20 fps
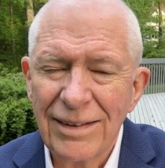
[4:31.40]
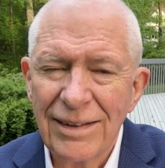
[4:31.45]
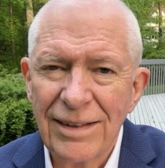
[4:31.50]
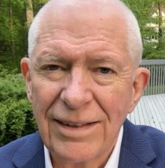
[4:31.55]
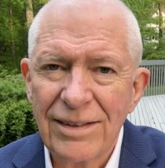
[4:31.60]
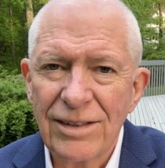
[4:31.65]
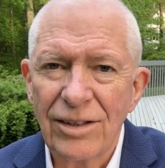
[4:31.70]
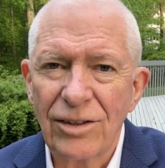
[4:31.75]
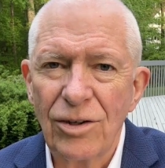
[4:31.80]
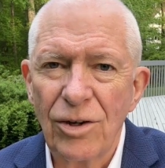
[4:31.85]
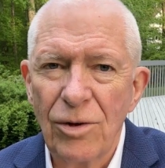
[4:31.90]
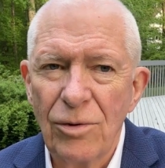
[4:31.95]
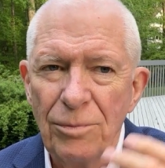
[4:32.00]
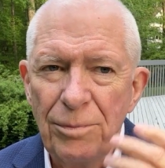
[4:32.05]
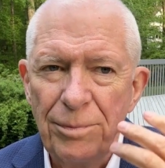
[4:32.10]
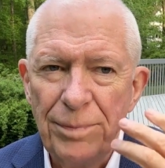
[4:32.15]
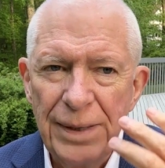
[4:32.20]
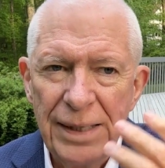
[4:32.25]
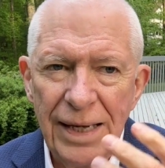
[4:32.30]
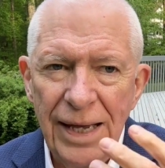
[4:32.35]
Does it go
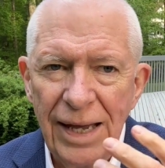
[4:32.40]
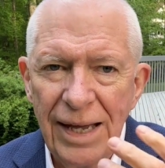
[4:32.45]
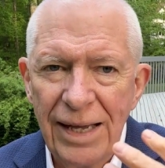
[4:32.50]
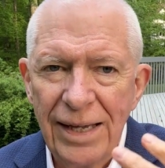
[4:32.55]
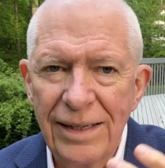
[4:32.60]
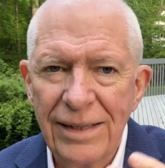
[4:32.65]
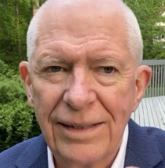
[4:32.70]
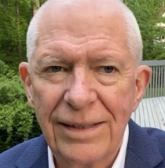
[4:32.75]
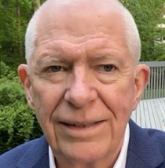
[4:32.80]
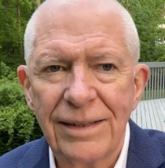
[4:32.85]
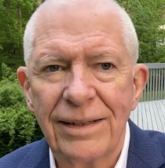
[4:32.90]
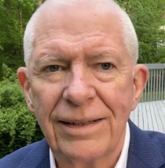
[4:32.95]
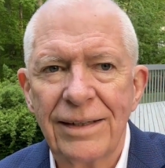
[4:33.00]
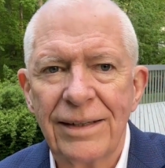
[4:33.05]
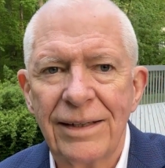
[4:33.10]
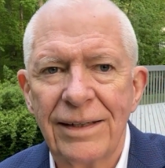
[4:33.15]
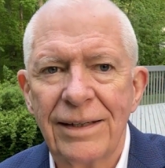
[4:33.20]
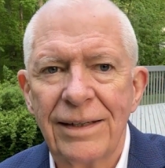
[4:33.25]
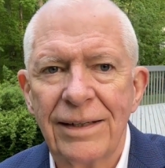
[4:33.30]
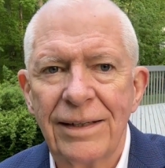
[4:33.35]
beyond
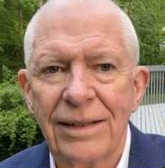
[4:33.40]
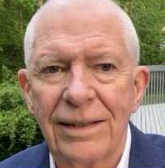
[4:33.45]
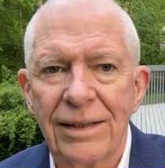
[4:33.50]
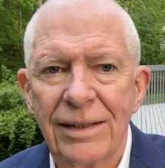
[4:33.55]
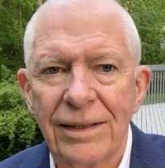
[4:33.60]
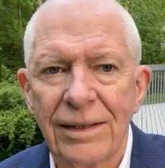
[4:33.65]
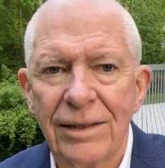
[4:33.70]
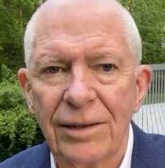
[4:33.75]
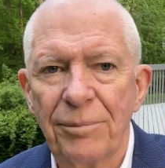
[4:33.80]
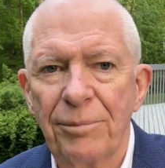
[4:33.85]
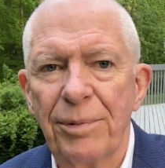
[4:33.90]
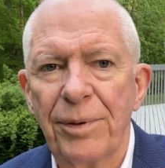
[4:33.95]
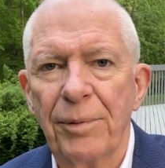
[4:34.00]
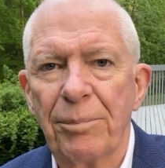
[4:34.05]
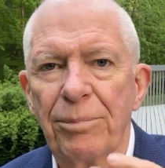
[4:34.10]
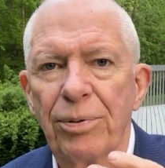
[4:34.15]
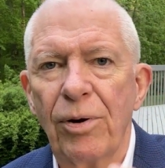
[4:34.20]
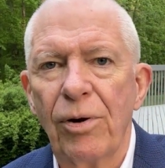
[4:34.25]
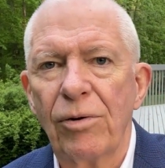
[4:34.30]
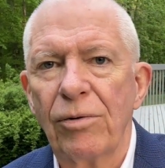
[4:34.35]
the
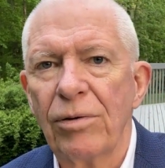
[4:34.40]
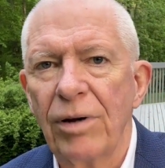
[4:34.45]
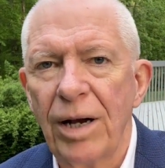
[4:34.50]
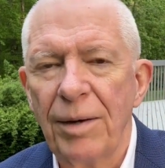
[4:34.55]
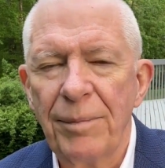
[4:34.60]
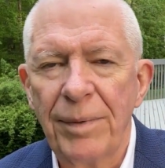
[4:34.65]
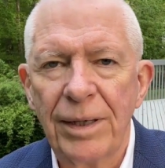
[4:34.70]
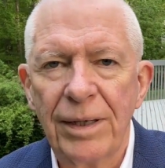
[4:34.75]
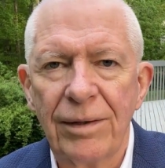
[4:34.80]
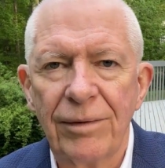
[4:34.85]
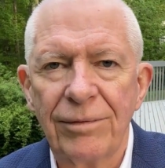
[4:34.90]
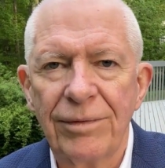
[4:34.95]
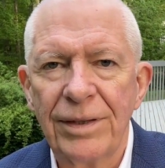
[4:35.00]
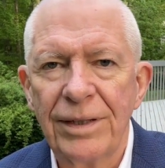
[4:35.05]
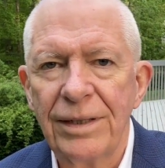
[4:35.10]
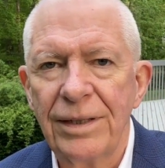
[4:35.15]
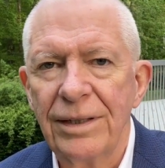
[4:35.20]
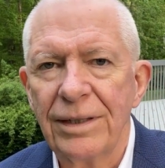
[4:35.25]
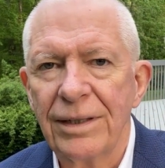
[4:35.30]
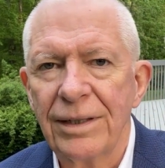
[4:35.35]
programming of
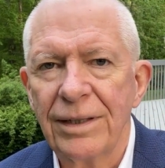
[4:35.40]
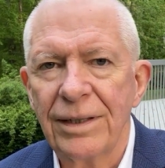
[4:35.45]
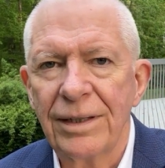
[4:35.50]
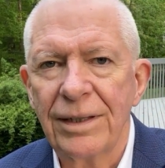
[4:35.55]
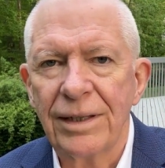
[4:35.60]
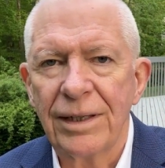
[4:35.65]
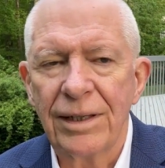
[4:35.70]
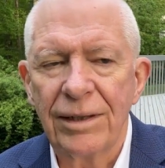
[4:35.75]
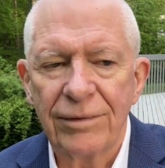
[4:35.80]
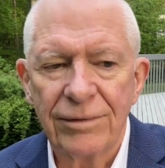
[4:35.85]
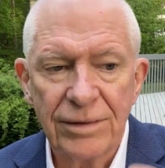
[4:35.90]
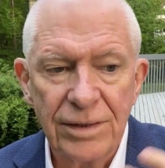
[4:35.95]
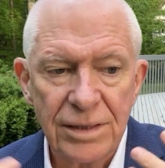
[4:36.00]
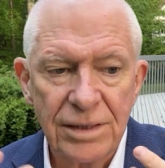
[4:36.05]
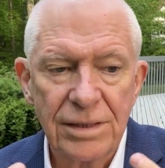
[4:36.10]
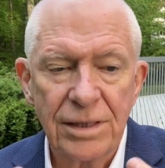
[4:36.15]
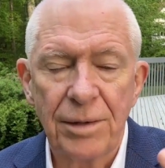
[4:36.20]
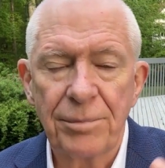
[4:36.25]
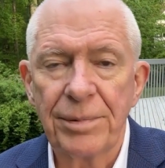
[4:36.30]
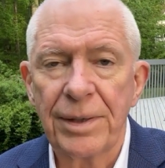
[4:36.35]
the
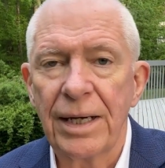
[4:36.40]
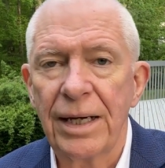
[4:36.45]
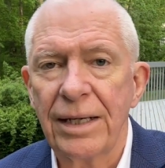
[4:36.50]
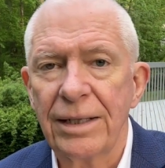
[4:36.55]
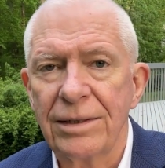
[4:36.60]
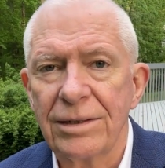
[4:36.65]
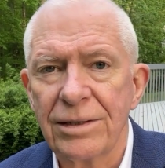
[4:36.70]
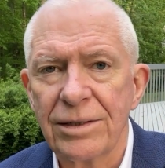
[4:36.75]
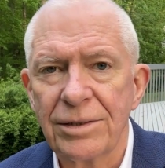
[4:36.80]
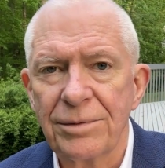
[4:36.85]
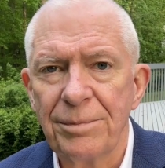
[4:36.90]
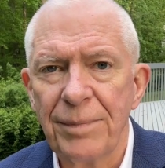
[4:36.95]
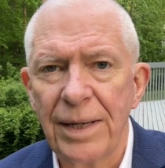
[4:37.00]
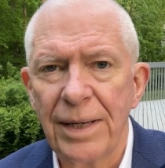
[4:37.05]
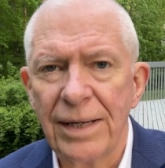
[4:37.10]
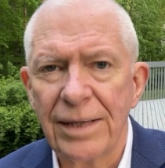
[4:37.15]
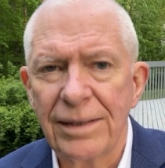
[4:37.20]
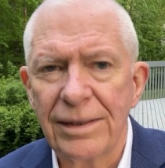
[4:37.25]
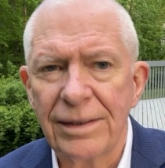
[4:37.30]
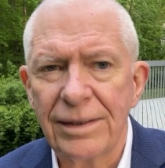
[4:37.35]
subconscious
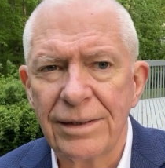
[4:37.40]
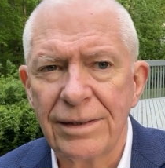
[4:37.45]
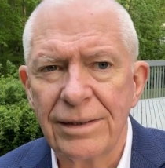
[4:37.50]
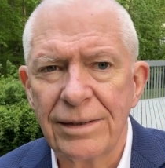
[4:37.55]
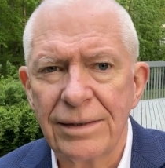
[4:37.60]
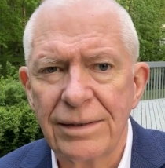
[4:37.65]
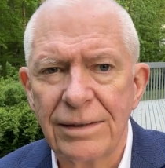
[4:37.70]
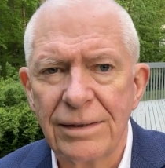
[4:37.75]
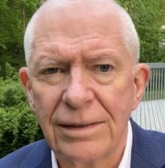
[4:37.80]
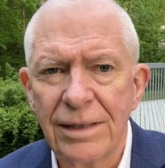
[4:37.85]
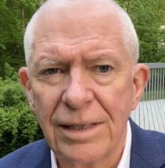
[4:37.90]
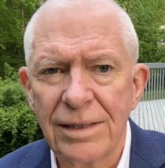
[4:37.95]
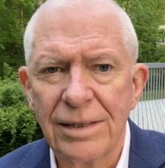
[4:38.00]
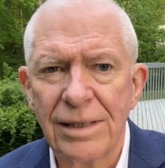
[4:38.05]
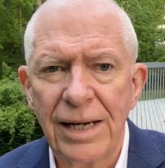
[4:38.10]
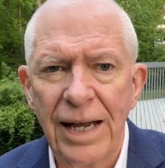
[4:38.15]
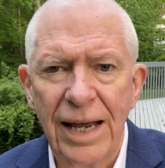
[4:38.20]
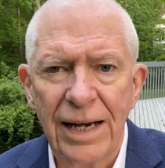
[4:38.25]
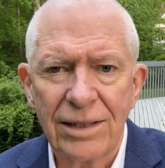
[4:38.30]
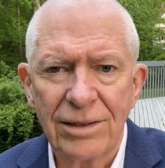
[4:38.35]
mind? Does it
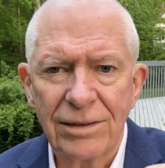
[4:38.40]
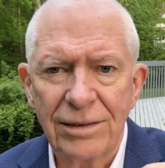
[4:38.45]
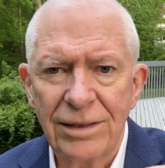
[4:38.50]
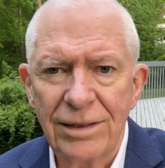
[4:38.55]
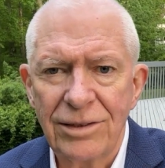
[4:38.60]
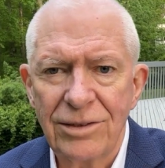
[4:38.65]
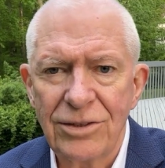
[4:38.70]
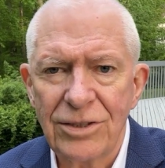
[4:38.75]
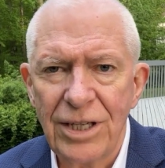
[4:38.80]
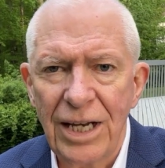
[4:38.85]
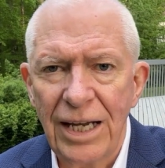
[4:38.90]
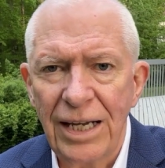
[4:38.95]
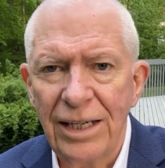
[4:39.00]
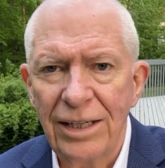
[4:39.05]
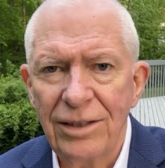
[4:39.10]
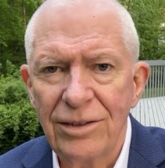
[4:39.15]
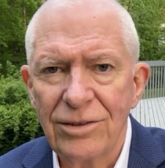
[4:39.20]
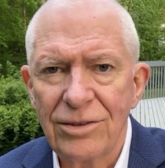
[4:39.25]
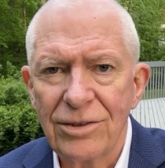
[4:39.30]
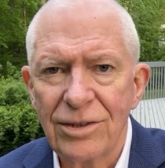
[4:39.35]
actually
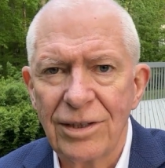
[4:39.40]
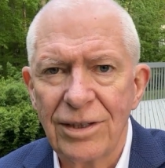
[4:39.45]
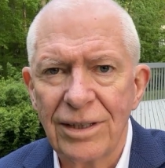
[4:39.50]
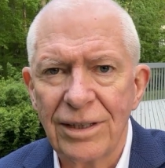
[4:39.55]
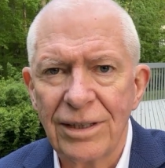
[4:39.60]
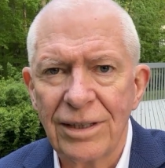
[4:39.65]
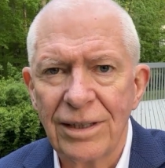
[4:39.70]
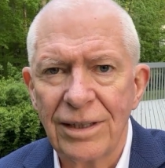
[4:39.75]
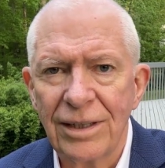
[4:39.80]
change the